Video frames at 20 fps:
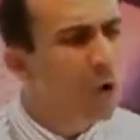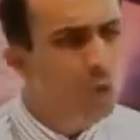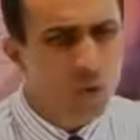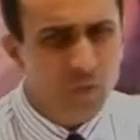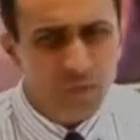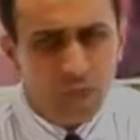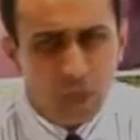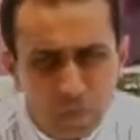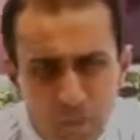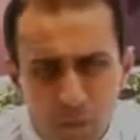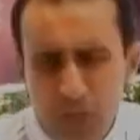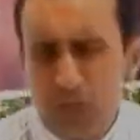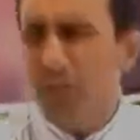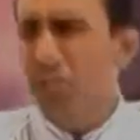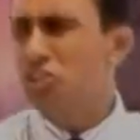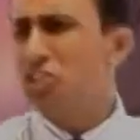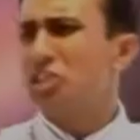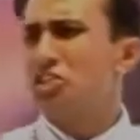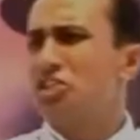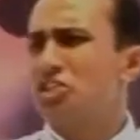When they
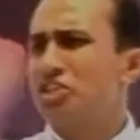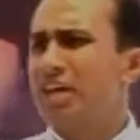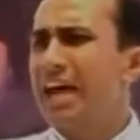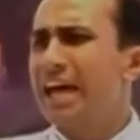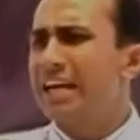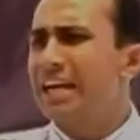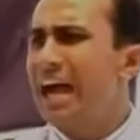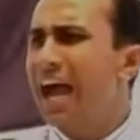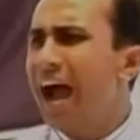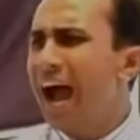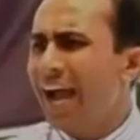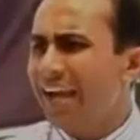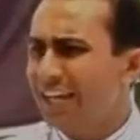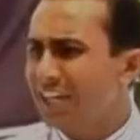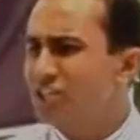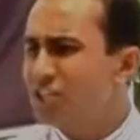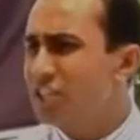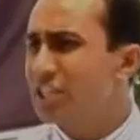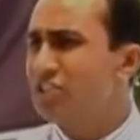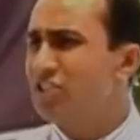pierce his side, I can see